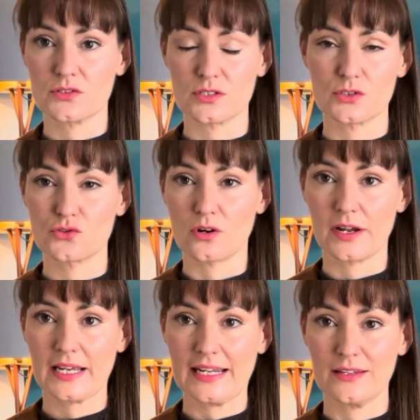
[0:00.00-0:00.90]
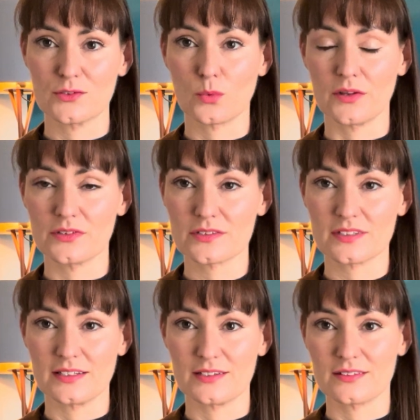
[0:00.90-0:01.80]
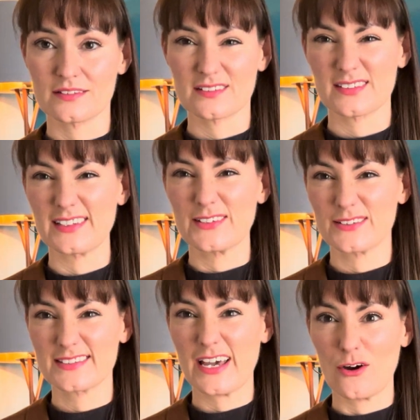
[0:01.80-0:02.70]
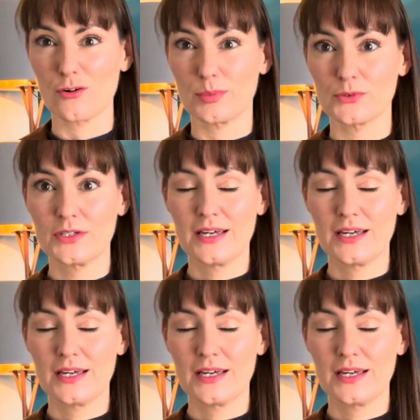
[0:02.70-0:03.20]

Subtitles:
to the dry cleaners once, and it looked terrible.